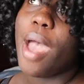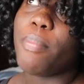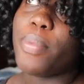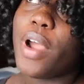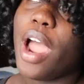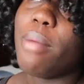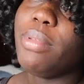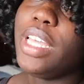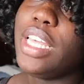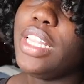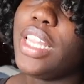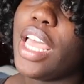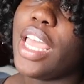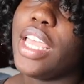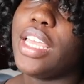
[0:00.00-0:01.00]
probably
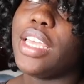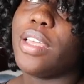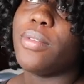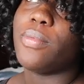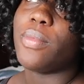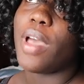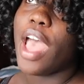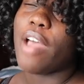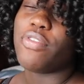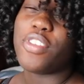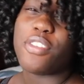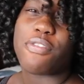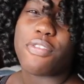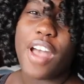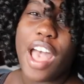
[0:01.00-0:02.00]
like
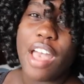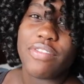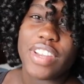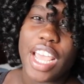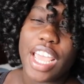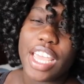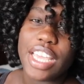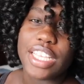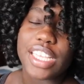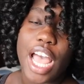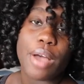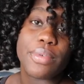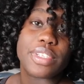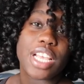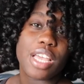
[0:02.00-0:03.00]
after five days,
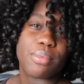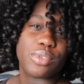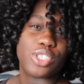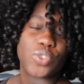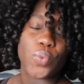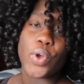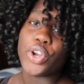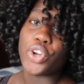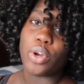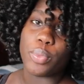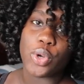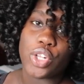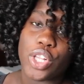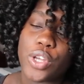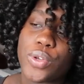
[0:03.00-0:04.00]
I was able to wear
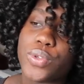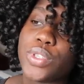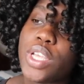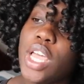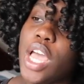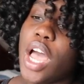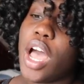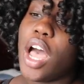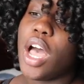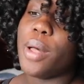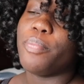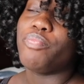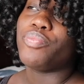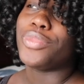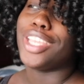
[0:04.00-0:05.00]
normal clothes.
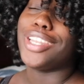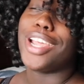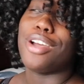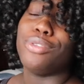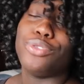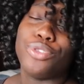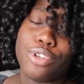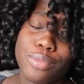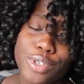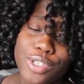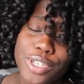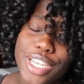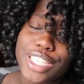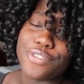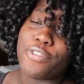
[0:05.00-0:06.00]
Um, now
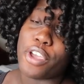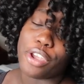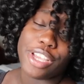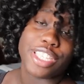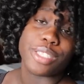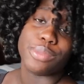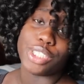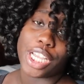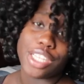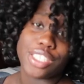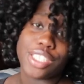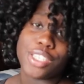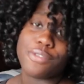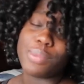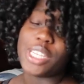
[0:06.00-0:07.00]
normal is very
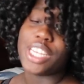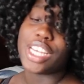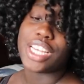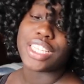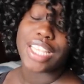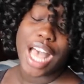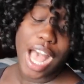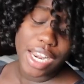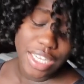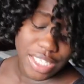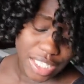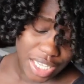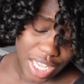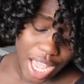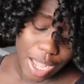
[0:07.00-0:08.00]
subjective because
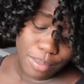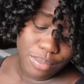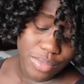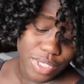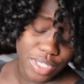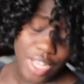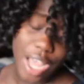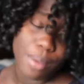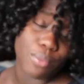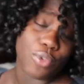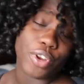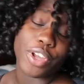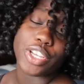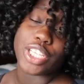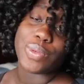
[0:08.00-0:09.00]
honestly, I'm, I'm
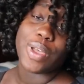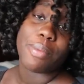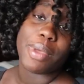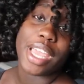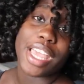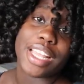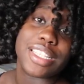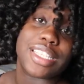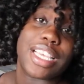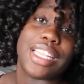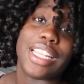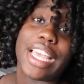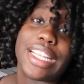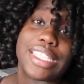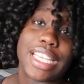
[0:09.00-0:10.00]
wearing sweatpants and
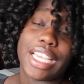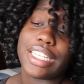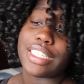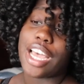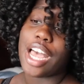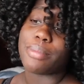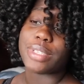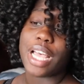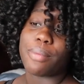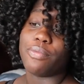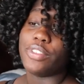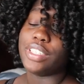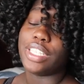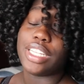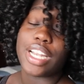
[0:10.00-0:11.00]
like tank tops.
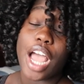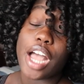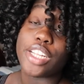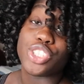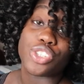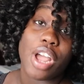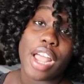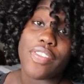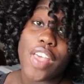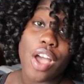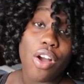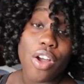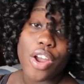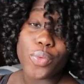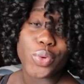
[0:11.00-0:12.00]
I'm really not trying that
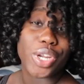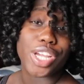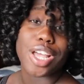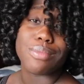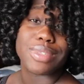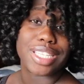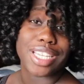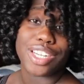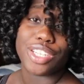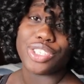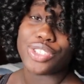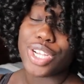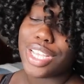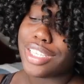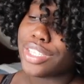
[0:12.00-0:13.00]
hard when it comes to getting
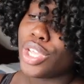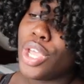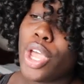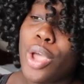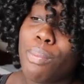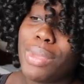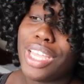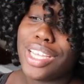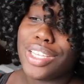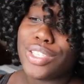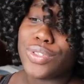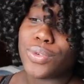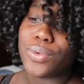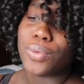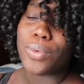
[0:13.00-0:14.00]
dressed
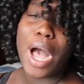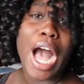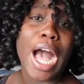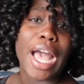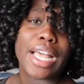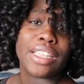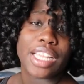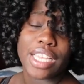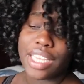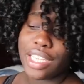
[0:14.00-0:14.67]
because why? Like